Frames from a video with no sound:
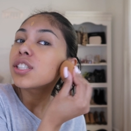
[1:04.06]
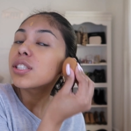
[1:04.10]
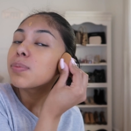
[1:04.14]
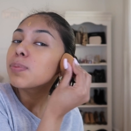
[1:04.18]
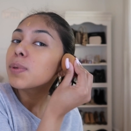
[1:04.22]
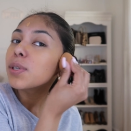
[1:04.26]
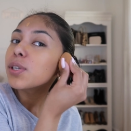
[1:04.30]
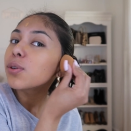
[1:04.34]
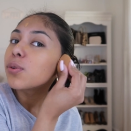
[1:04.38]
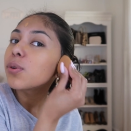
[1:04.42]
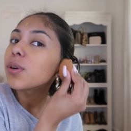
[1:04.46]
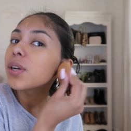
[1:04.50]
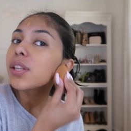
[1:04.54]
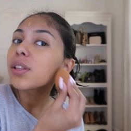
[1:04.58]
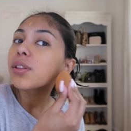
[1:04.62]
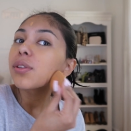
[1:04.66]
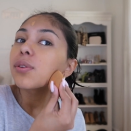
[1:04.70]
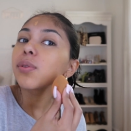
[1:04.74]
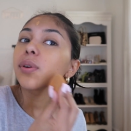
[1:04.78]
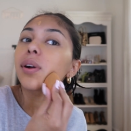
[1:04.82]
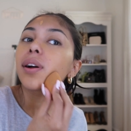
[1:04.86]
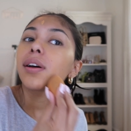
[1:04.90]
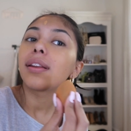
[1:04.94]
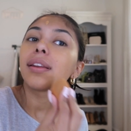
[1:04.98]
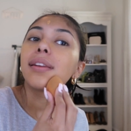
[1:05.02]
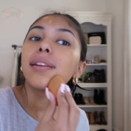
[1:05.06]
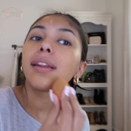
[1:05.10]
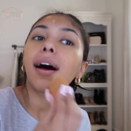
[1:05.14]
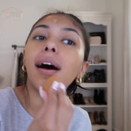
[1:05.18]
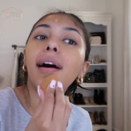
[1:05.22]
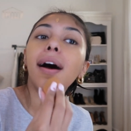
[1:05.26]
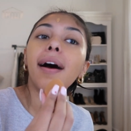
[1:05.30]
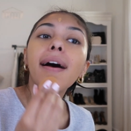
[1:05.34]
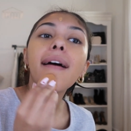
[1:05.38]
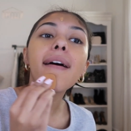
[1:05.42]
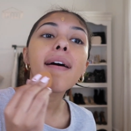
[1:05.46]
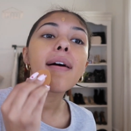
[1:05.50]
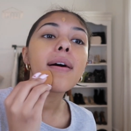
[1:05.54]
just been going through a
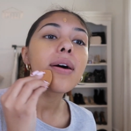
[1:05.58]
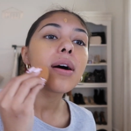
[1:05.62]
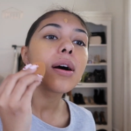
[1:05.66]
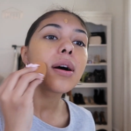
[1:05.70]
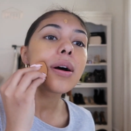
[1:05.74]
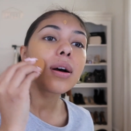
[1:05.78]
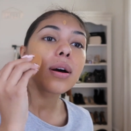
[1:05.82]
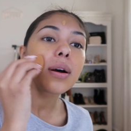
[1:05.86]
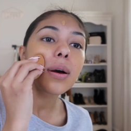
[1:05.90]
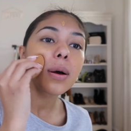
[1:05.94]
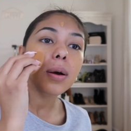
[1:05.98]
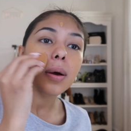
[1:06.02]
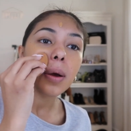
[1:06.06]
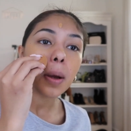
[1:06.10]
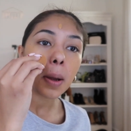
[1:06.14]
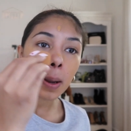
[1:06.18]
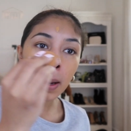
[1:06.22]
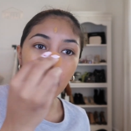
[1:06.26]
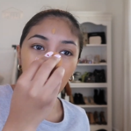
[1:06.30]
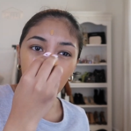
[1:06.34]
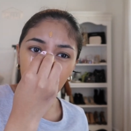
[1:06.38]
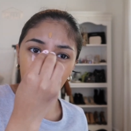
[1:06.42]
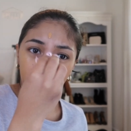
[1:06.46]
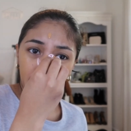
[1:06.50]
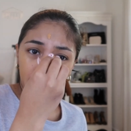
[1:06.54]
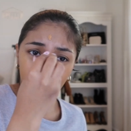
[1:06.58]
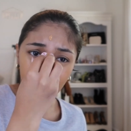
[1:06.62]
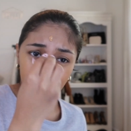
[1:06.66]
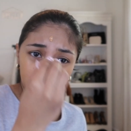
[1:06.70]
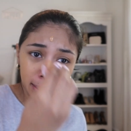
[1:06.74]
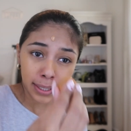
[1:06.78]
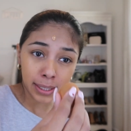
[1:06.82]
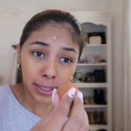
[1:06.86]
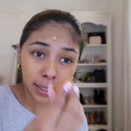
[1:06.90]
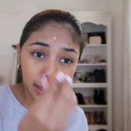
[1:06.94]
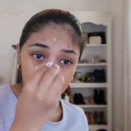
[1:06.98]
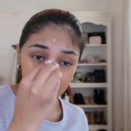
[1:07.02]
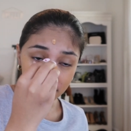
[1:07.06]
lot
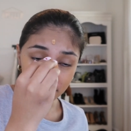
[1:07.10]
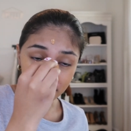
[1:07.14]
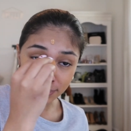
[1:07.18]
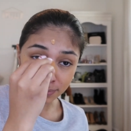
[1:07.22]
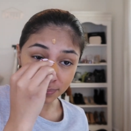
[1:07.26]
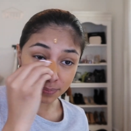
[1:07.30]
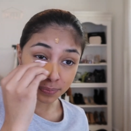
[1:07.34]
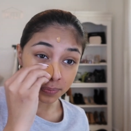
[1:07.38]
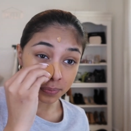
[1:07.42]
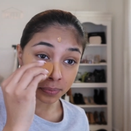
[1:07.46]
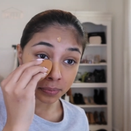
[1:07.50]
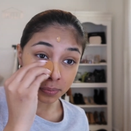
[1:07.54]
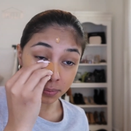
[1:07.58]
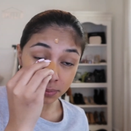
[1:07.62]
and I'm